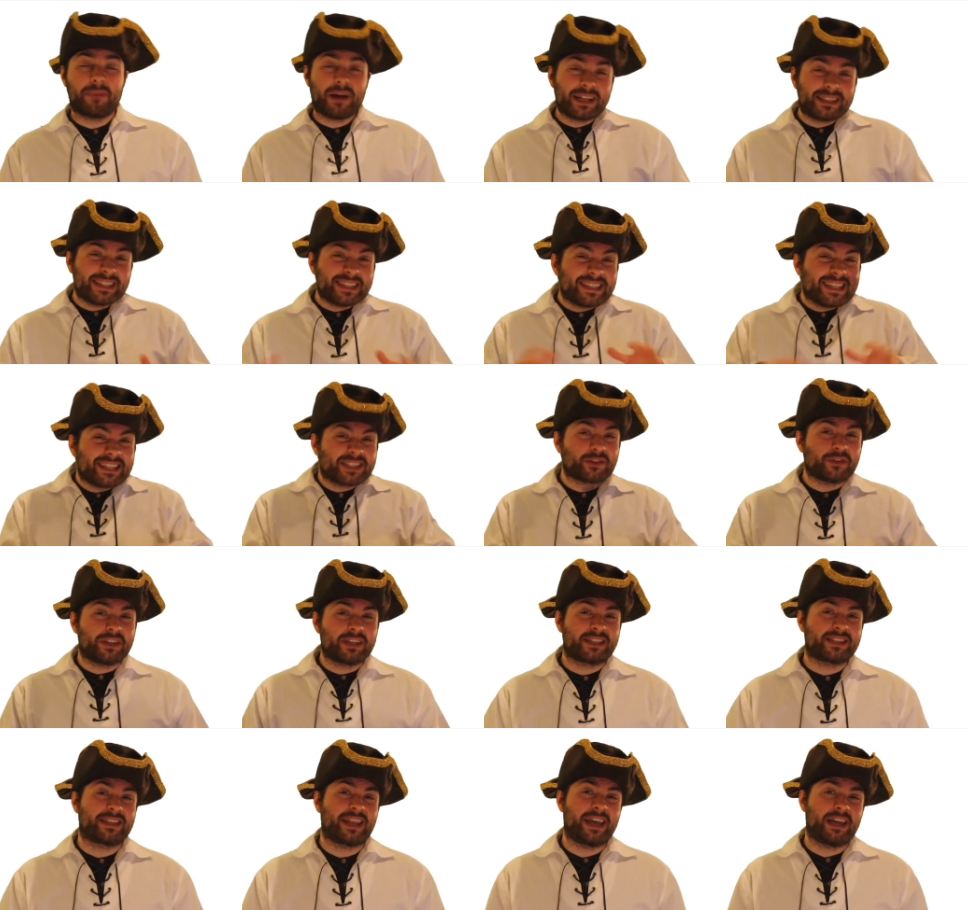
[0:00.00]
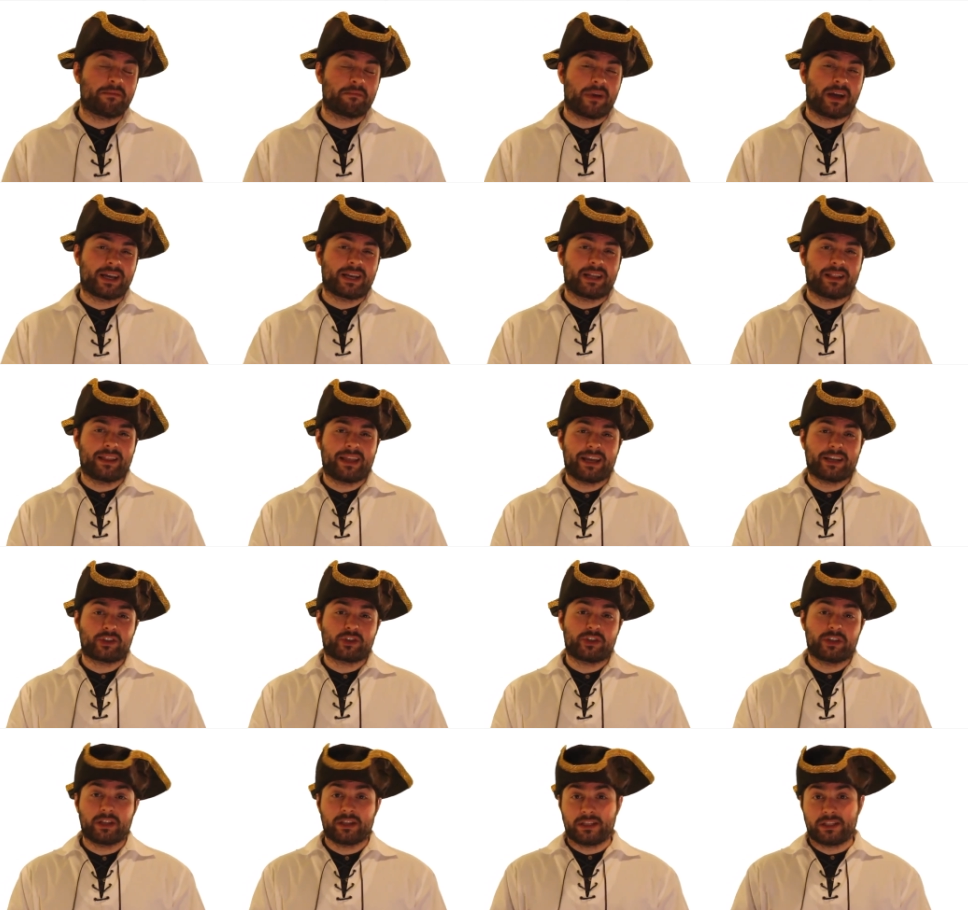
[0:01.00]
but it is going to stay in my
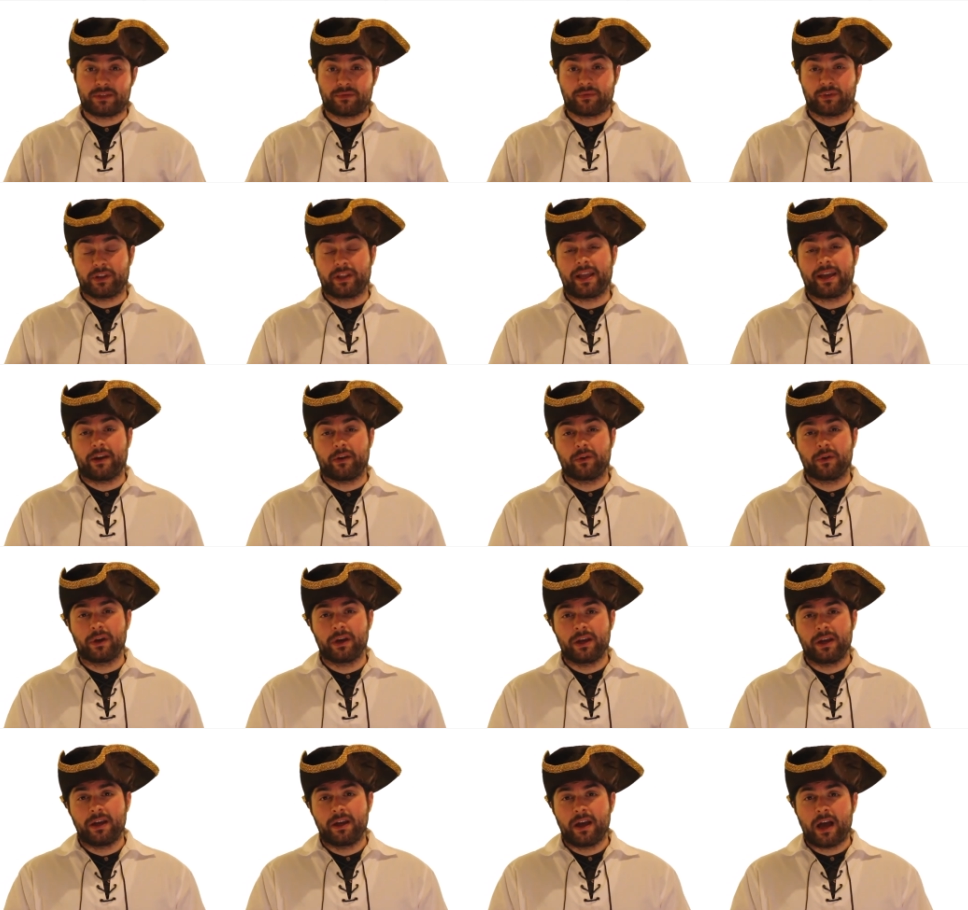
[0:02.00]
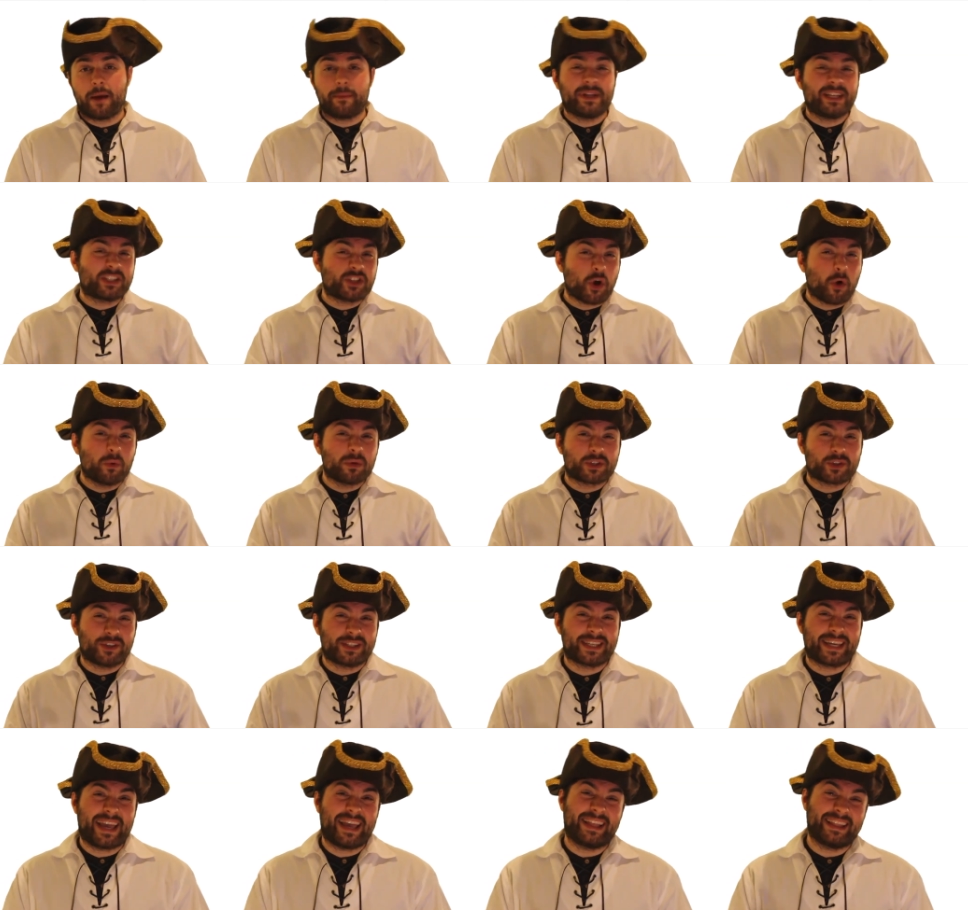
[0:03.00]
collection at least for now. I mean, it's always going
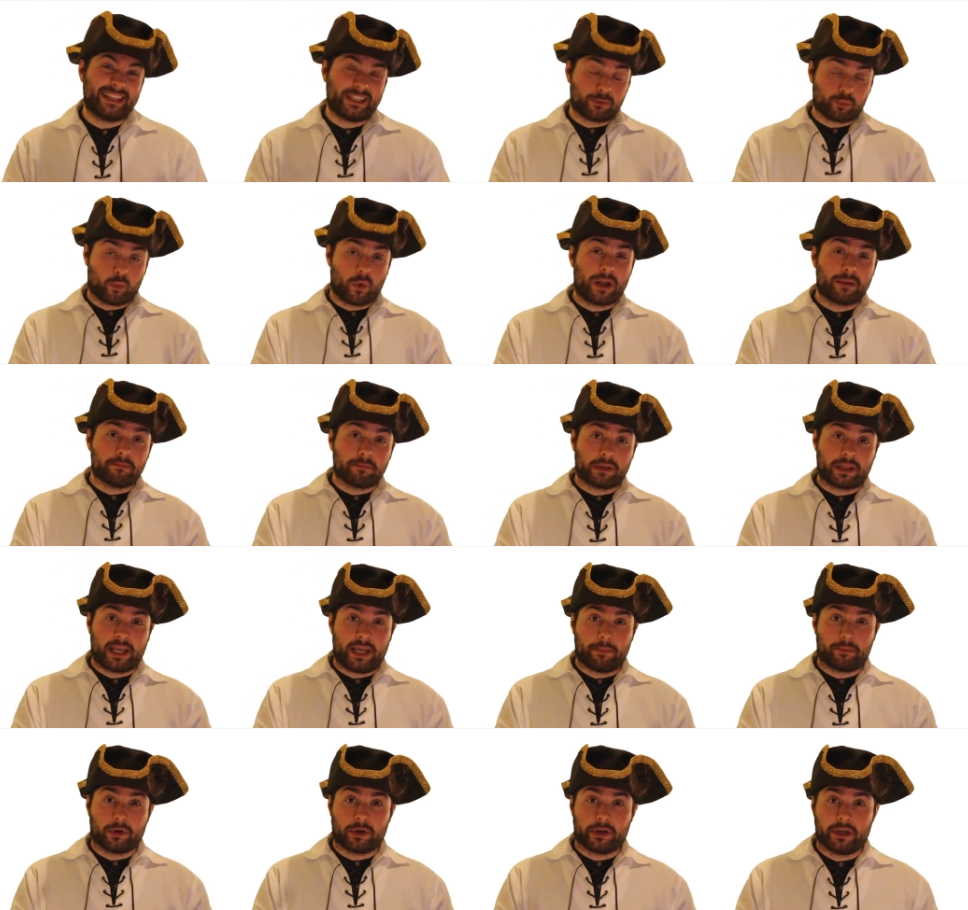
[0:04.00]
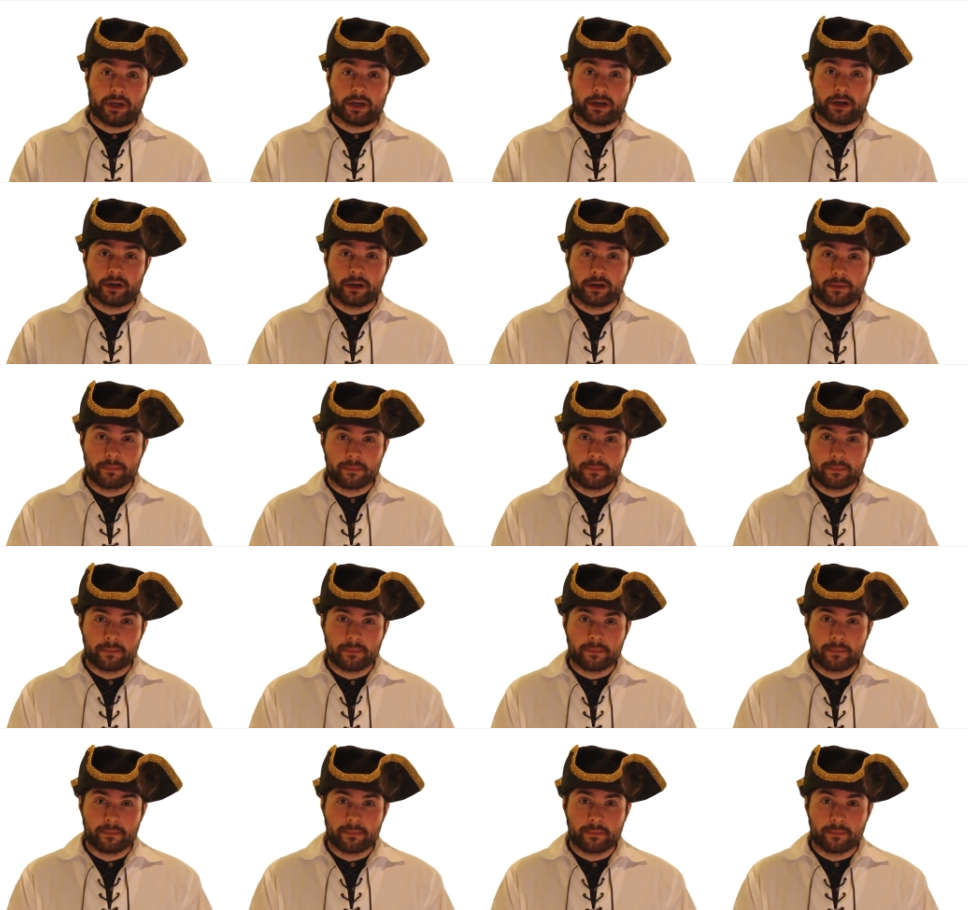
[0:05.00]
to get at least one play per year.